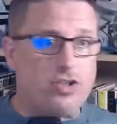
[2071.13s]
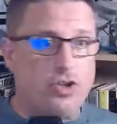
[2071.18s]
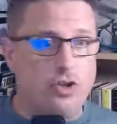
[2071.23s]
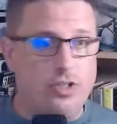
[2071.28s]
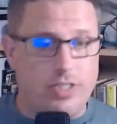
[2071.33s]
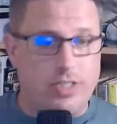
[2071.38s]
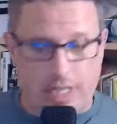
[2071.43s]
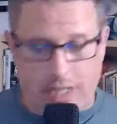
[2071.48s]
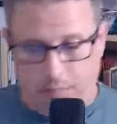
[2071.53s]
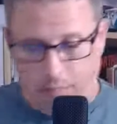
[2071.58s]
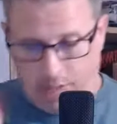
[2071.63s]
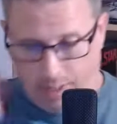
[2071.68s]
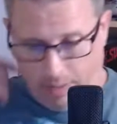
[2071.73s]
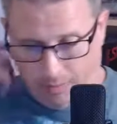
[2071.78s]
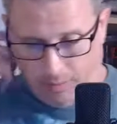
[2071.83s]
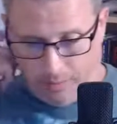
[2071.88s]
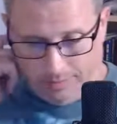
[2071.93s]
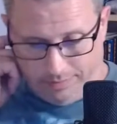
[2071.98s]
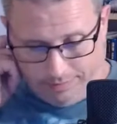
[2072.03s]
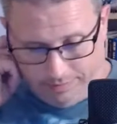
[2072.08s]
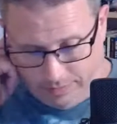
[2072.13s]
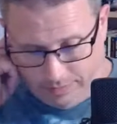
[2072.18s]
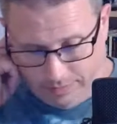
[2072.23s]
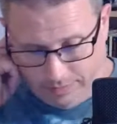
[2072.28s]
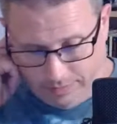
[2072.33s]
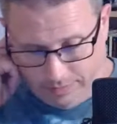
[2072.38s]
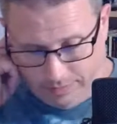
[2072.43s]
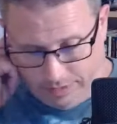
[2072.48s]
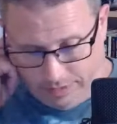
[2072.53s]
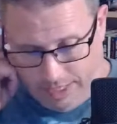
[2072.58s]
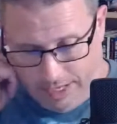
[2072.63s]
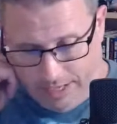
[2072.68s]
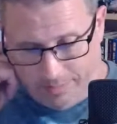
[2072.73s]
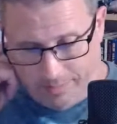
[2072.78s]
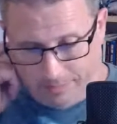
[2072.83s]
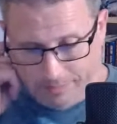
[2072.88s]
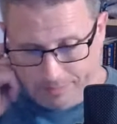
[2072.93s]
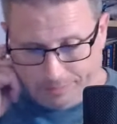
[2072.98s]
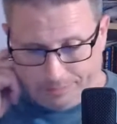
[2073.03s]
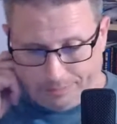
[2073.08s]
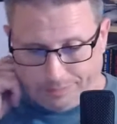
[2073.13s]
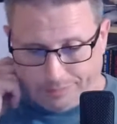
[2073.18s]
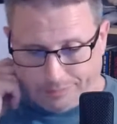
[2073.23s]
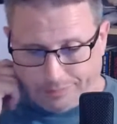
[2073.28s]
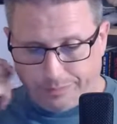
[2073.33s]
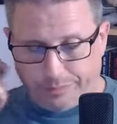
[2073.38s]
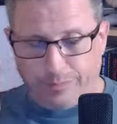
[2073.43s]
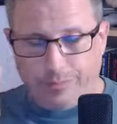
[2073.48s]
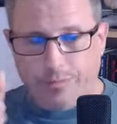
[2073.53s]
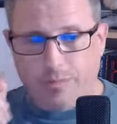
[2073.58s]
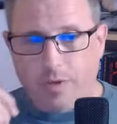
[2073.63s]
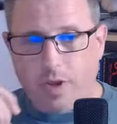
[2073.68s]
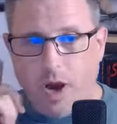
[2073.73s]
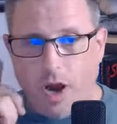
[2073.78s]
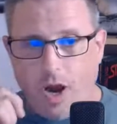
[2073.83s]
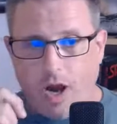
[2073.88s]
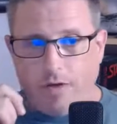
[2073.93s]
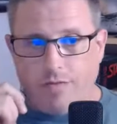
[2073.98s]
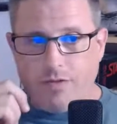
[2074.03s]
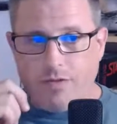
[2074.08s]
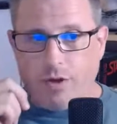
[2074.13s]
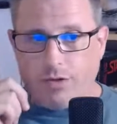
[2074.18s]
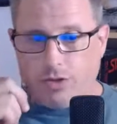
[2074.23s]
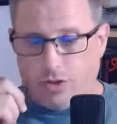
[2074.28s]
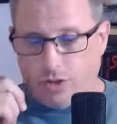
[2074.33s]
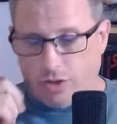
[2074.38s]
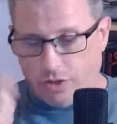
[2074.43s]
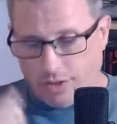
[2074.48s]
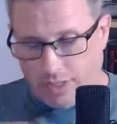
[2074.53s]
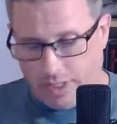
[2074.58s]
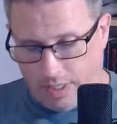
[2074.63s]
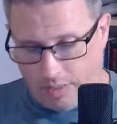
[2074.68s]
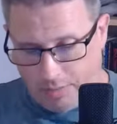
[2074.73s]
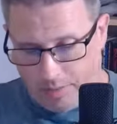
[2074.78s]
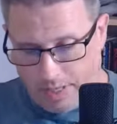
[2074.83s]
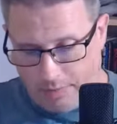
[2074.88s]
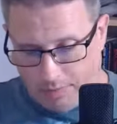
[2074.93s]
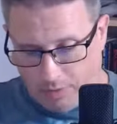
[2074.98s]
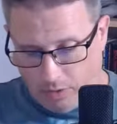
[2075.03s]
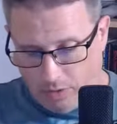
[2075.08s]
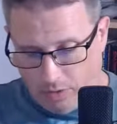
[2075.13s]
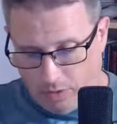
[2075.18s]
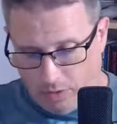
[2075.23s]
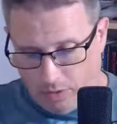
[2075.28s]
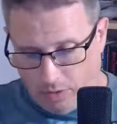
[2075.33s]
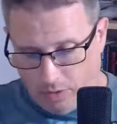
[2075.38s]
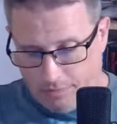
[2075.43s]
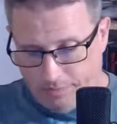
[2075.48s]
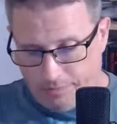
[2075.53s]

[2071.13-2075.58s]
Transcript: 13 people, okay? Of those 13 people,